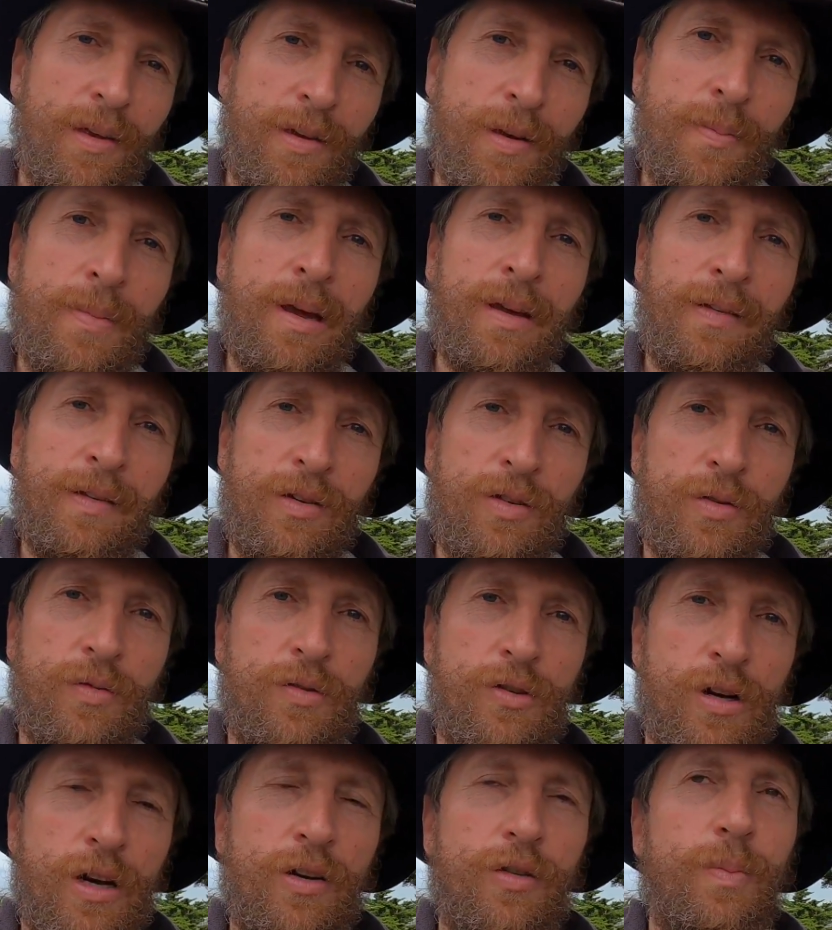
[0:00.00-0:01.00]
the message
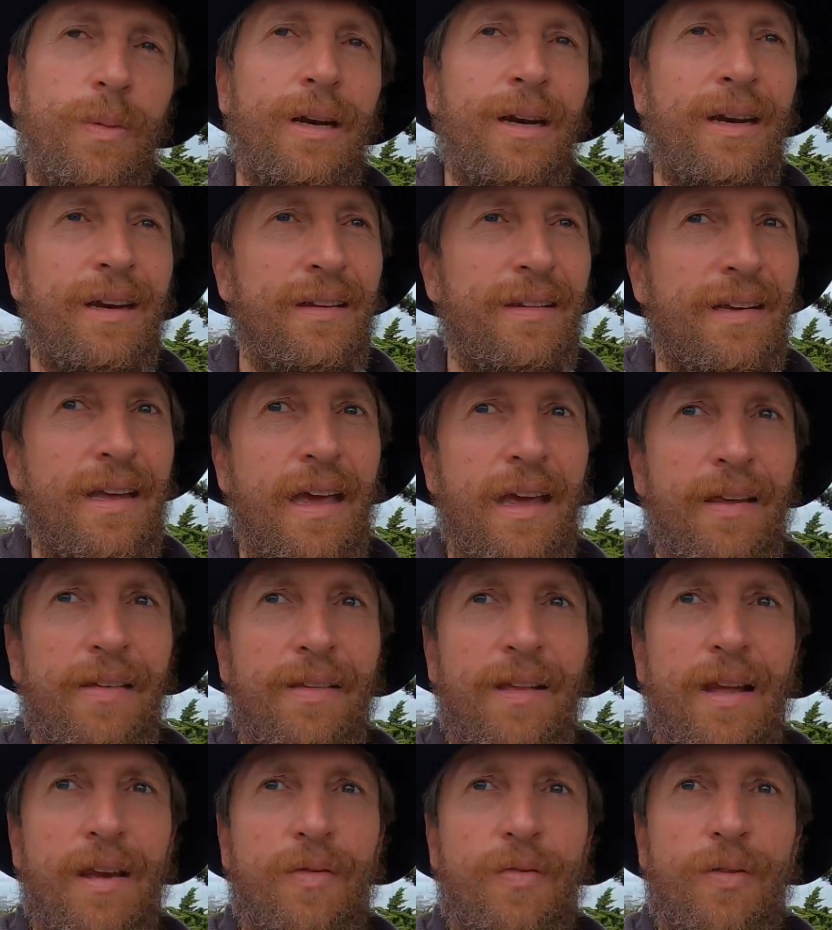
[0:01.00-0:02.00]
of judgment in this
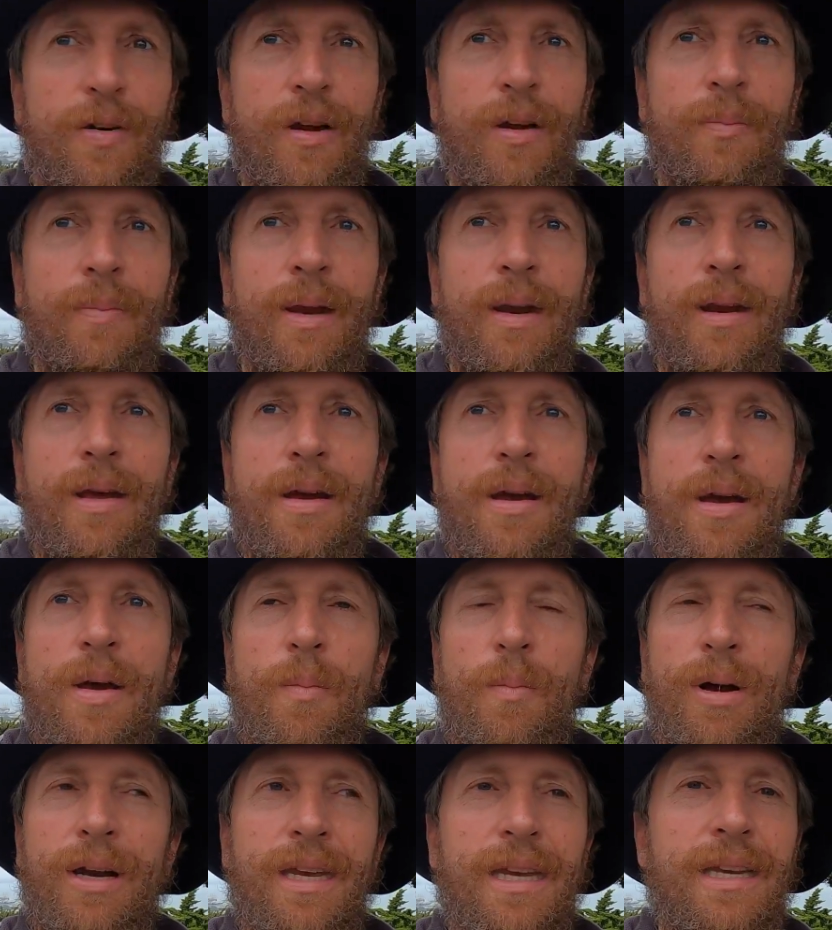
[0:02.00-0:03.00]
case like for him and
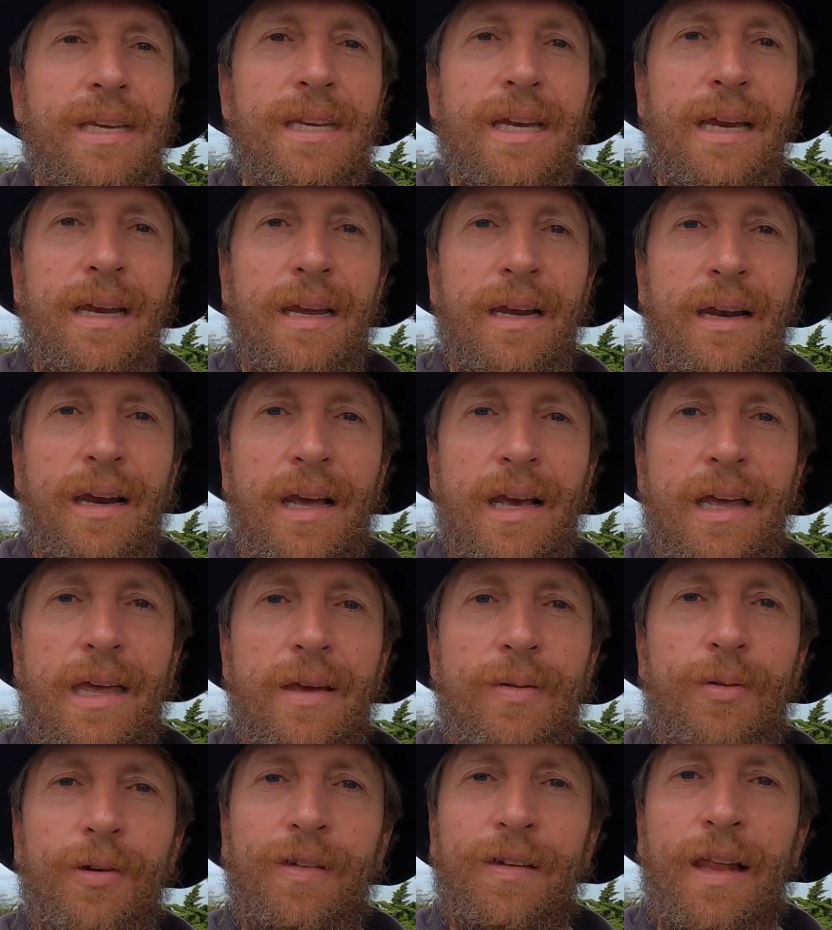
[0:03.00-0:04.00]
but he did it like
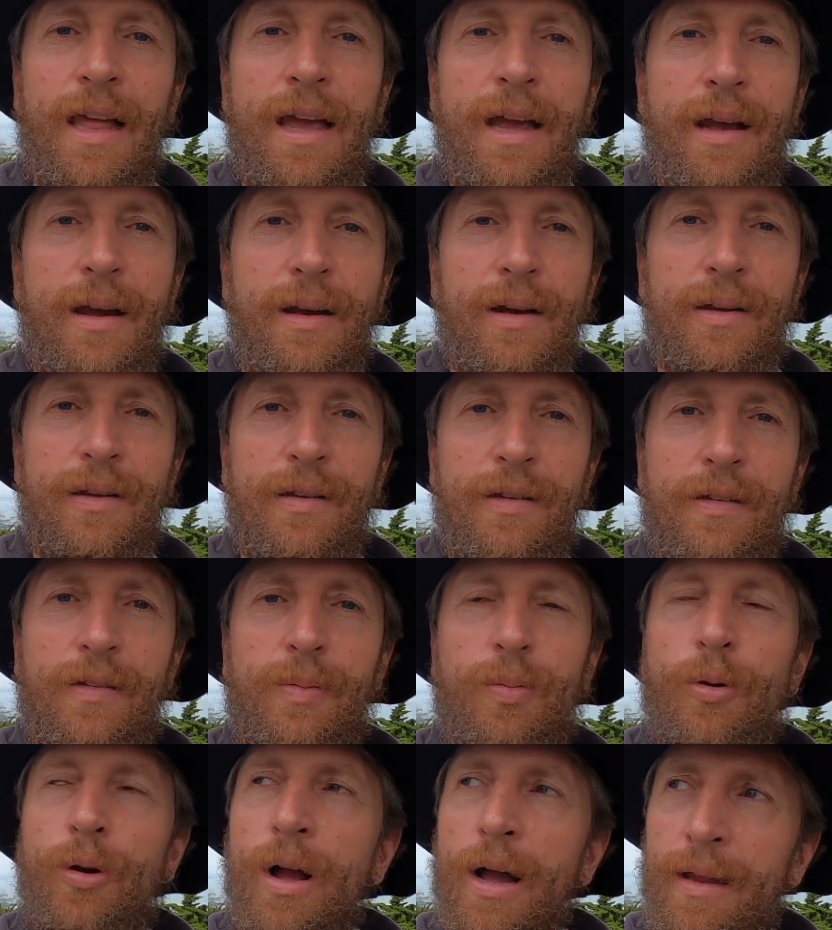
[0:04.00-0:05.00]
he was like this
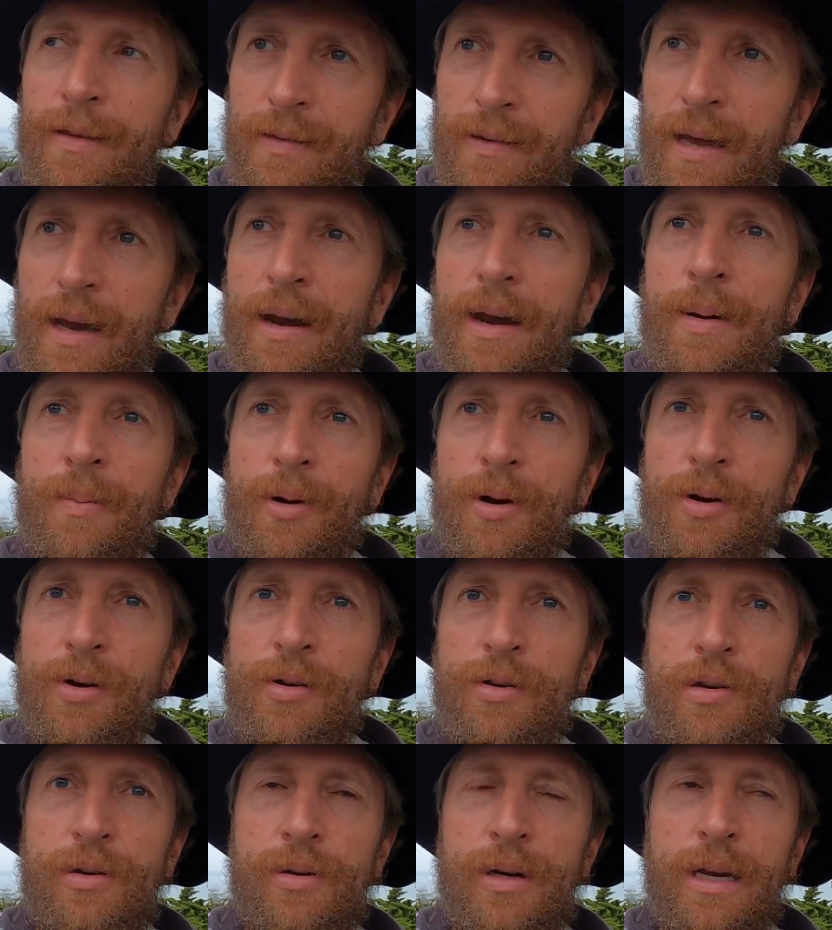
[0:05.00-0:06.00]
is what god said and i'm
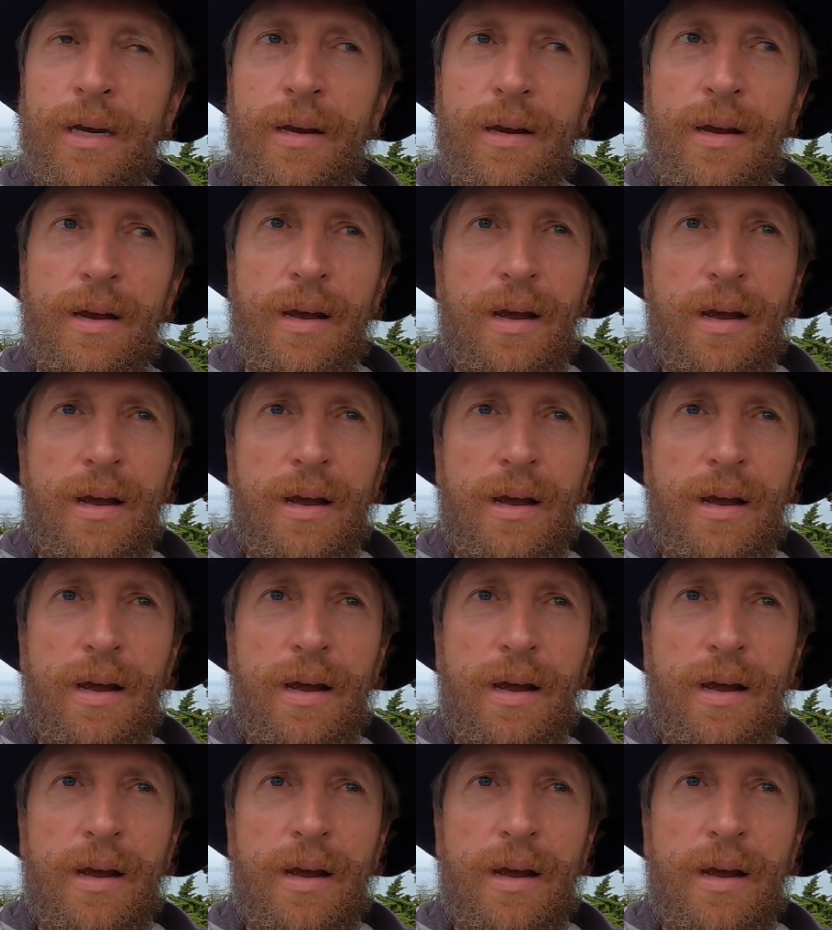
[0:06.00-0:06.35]
gonna do it